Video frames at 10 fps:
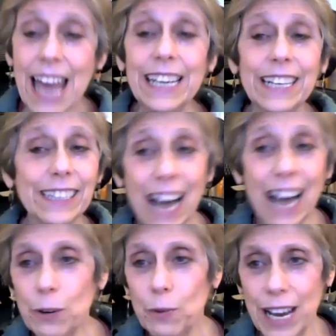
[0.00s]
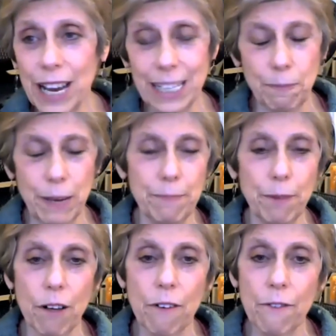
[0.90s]
And in a lot of ways,
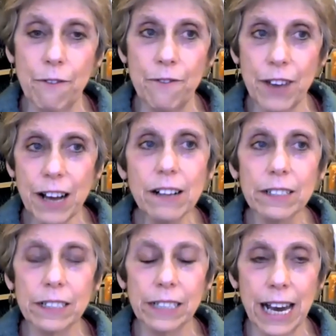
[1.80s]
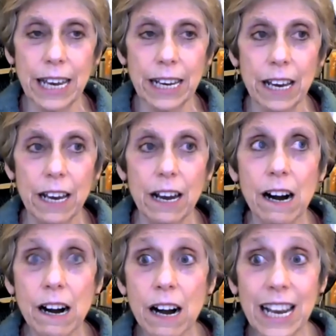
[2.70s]
people felt like,
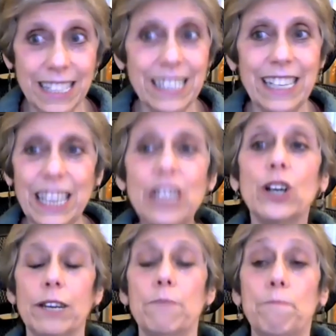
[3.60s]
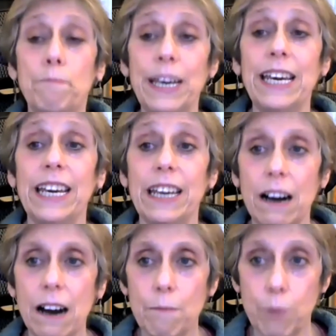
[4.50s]
is he going to be
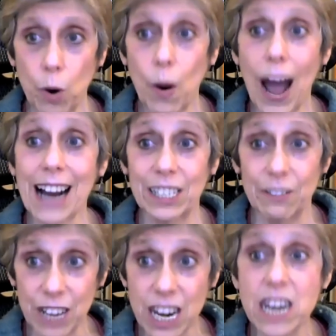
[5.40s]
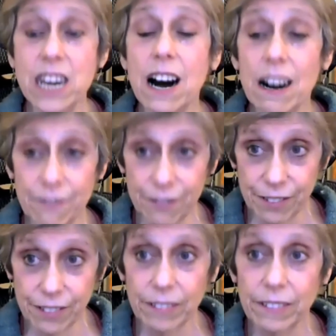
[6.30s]
proactive enough?